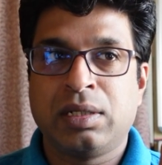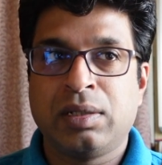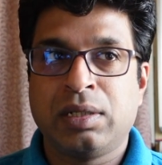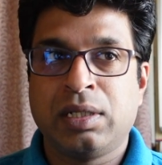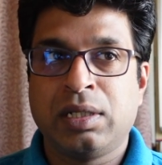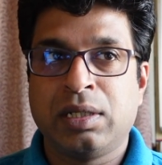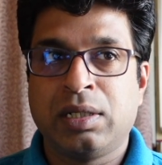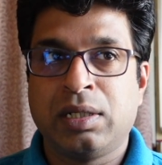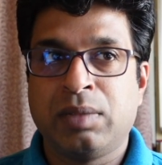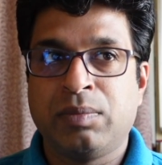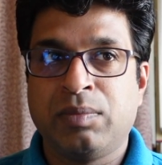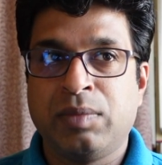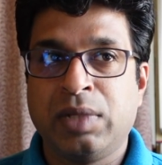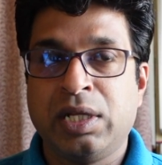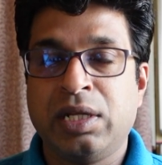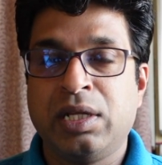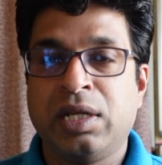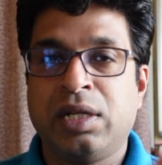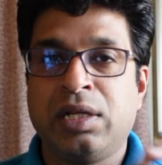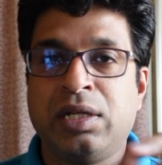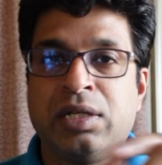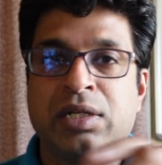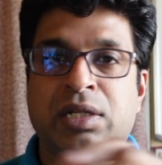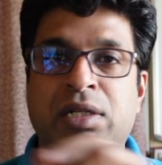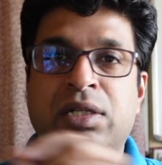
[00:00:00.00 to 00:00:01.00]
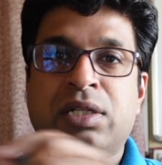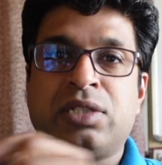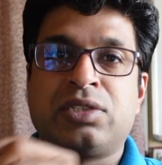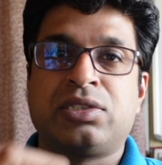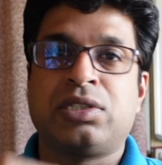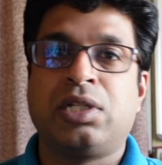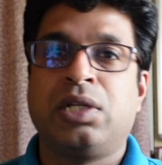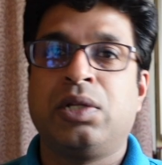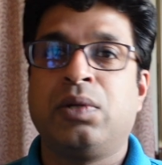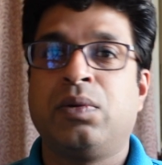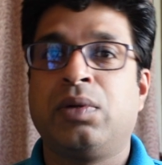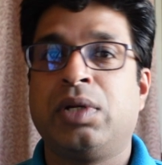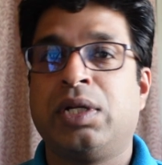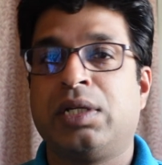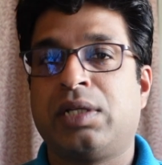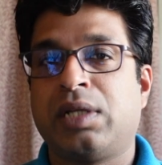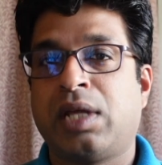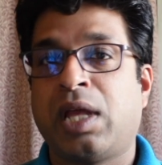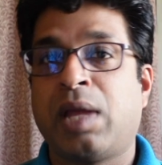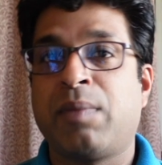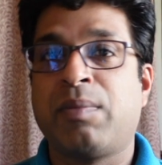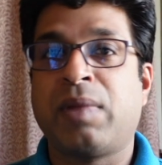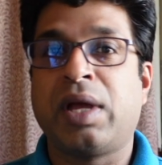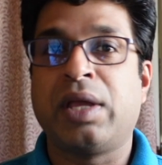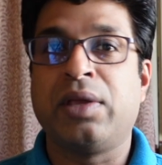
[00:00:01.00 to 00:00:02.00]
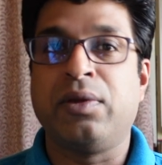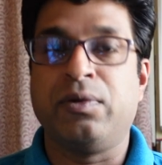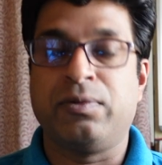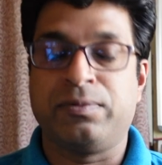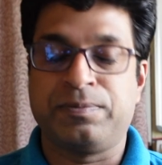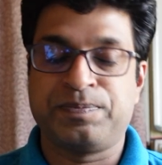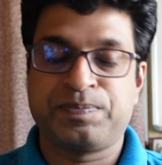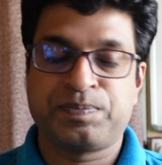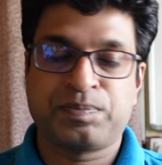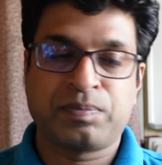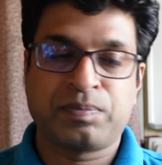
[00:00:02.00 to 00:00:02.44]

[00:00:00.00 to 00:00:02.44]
million international unit MIU.